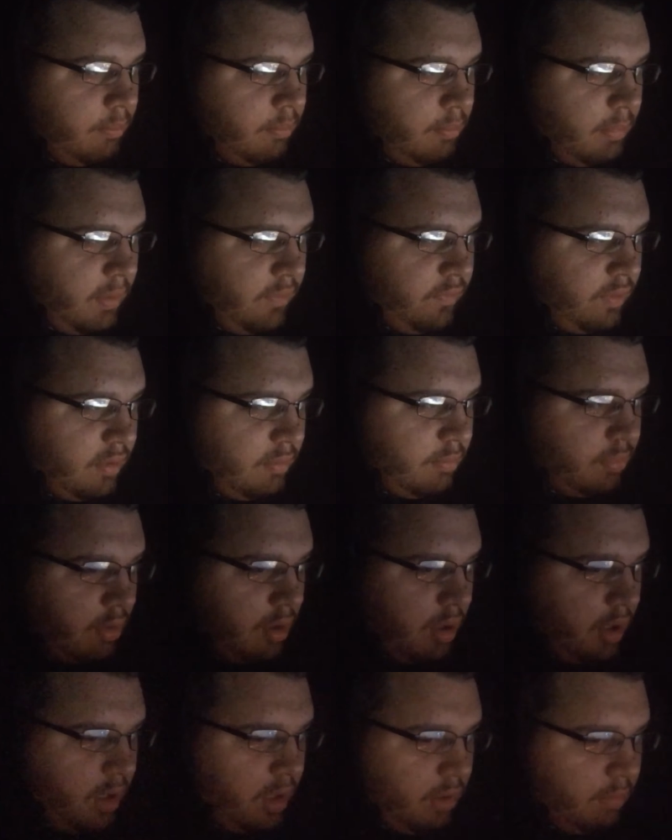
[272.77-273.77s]
my friend
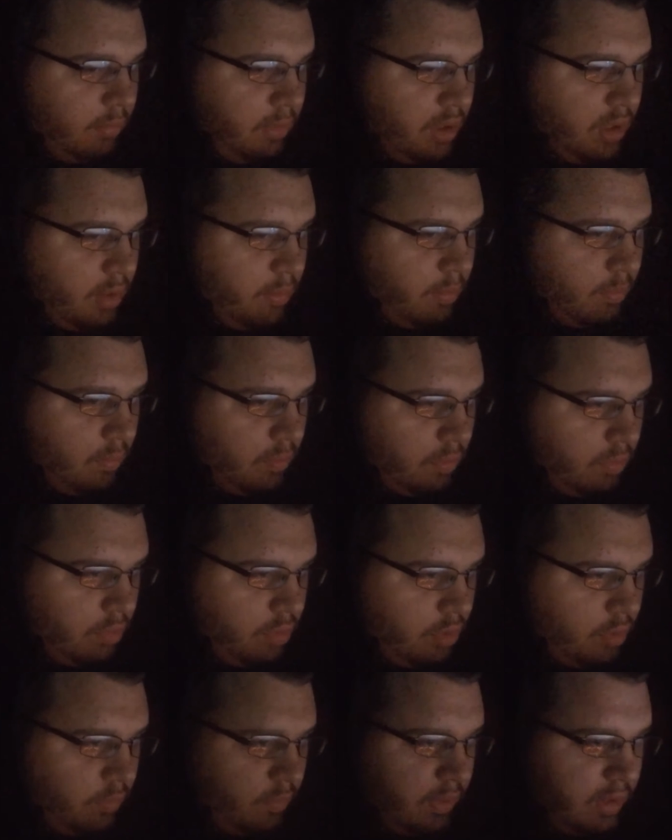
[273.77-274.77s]
Brian, me and him
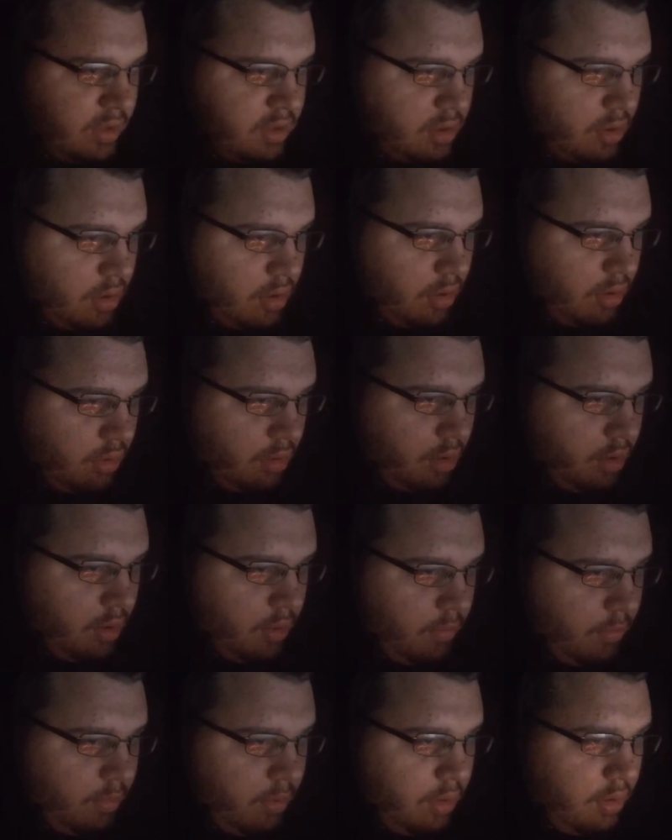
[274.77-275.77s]
don't really talk a
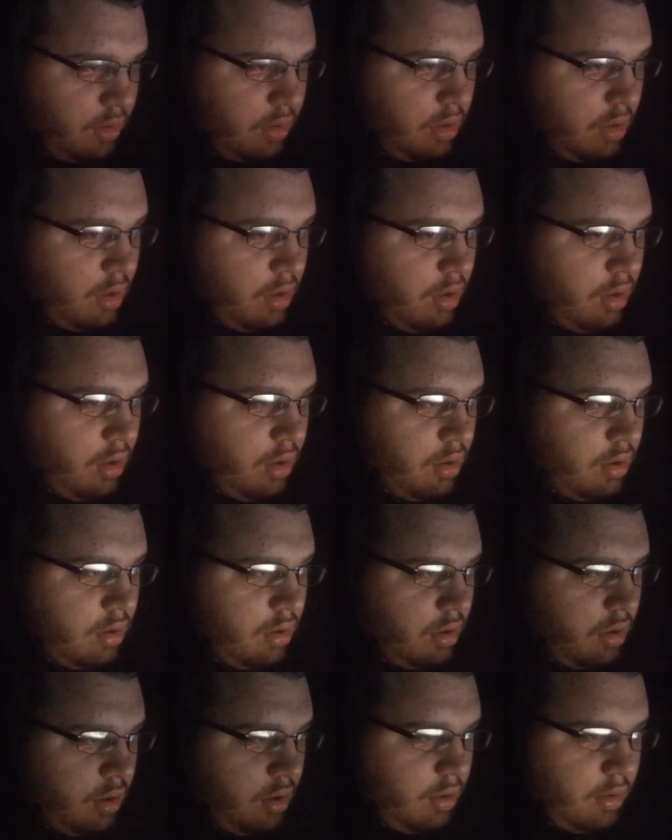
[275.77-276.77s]
lot, but,
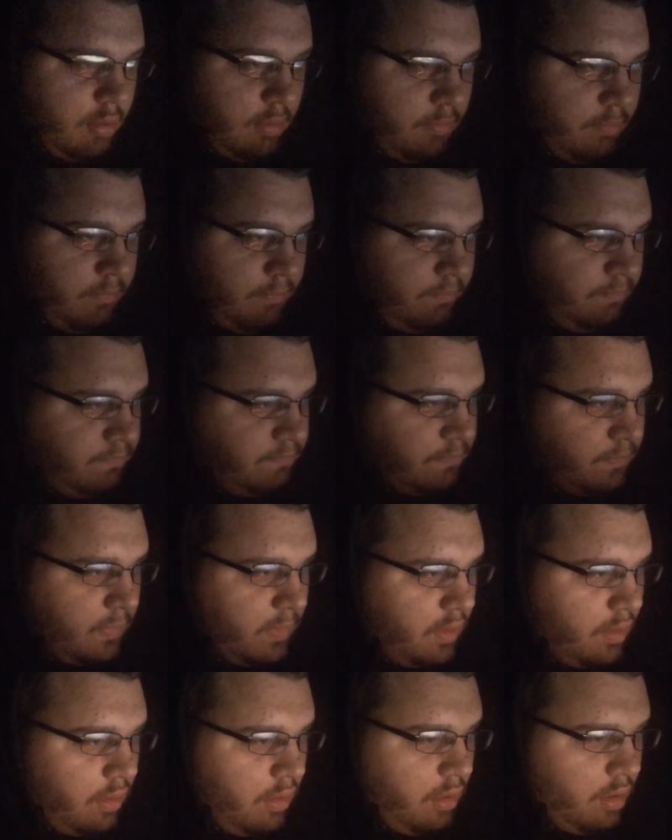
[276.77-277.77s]

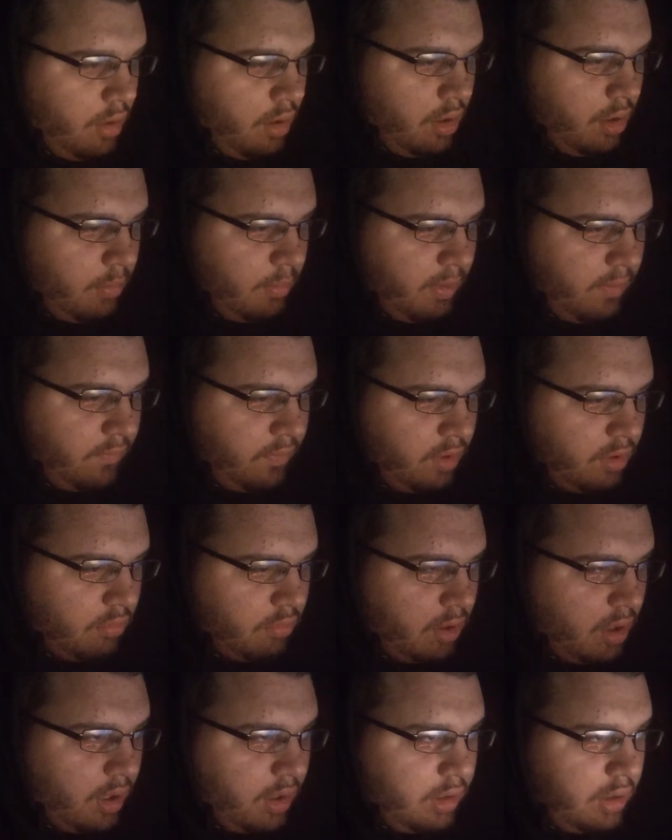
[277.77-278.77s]
my friend
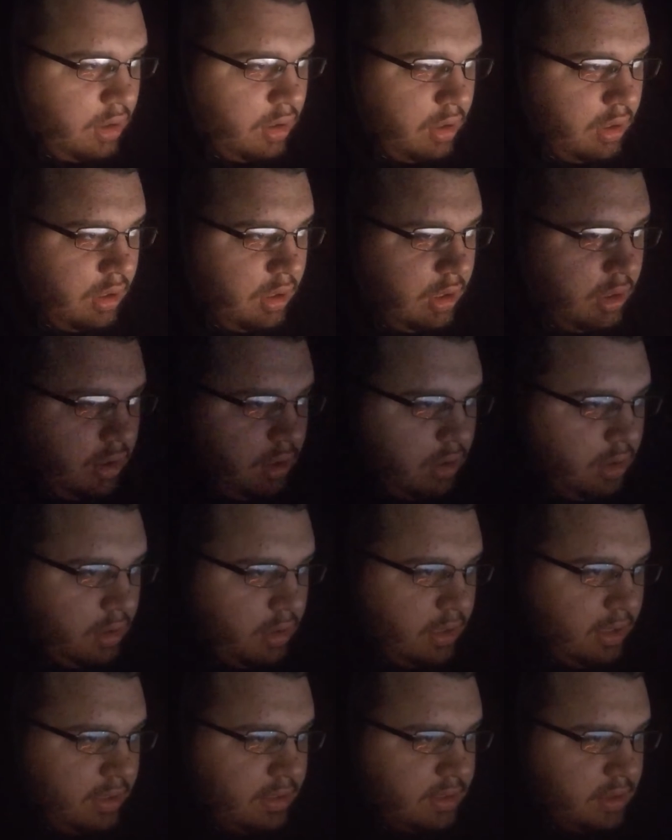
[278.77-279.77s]
Ryan,
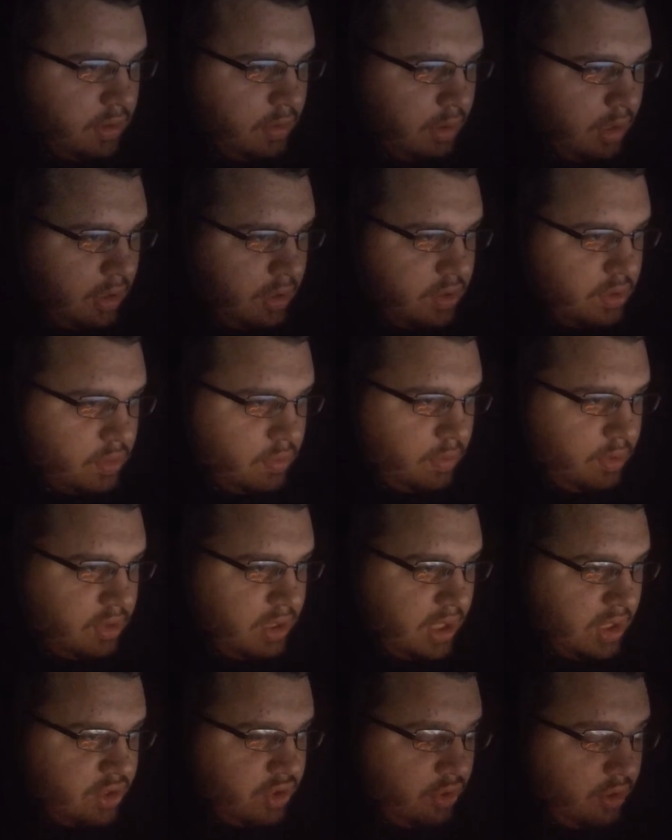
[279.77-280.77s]
he's still in high school. He's
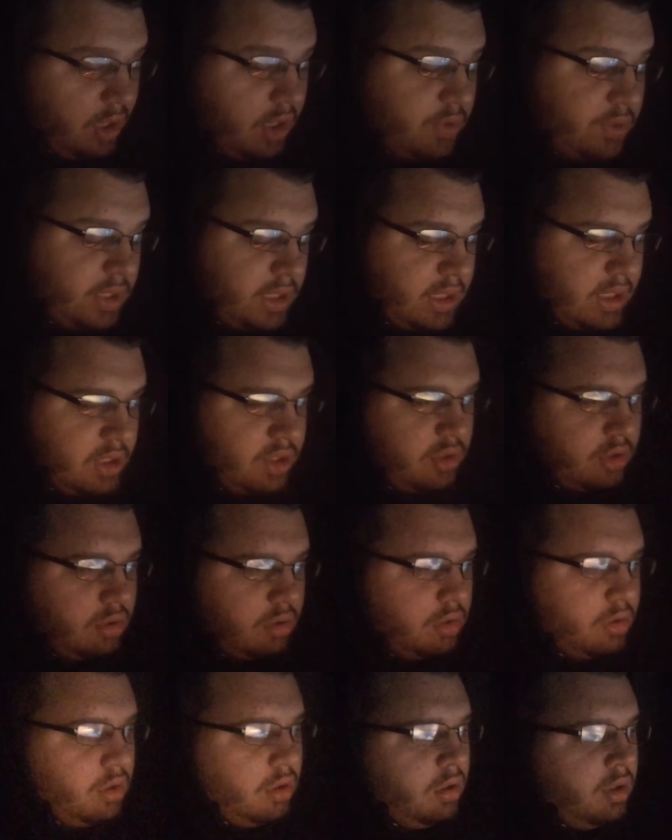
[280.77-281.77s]
actually graduating this year.
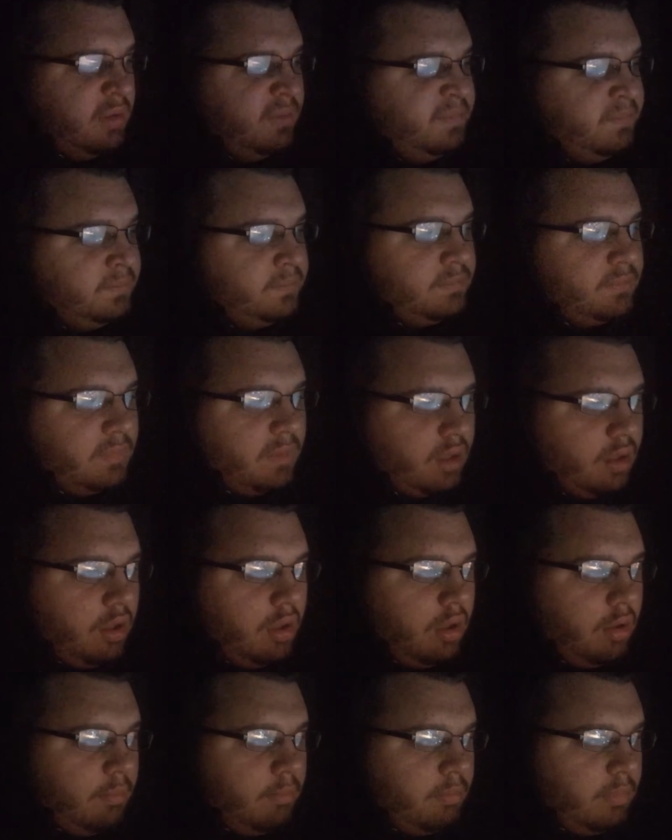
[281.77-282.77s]

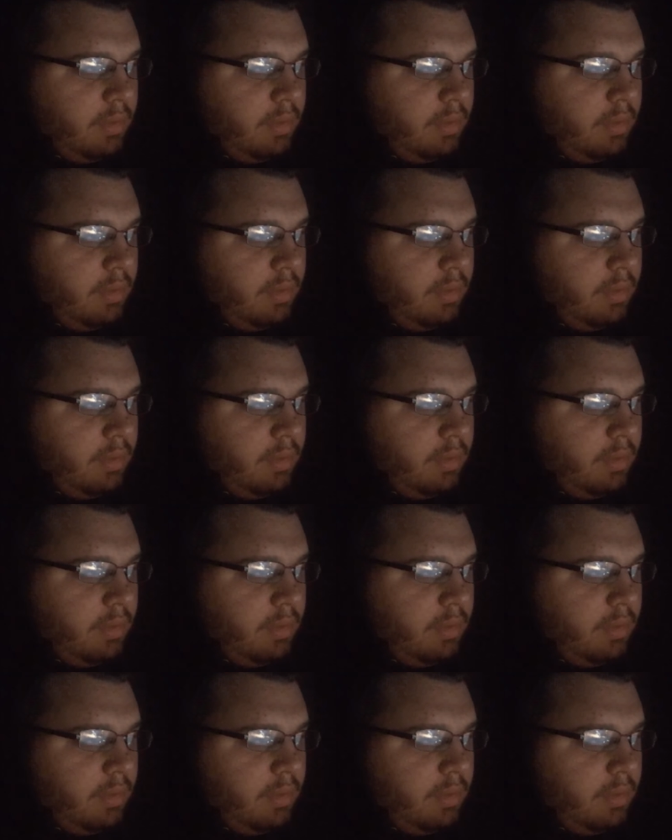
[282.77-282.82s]
I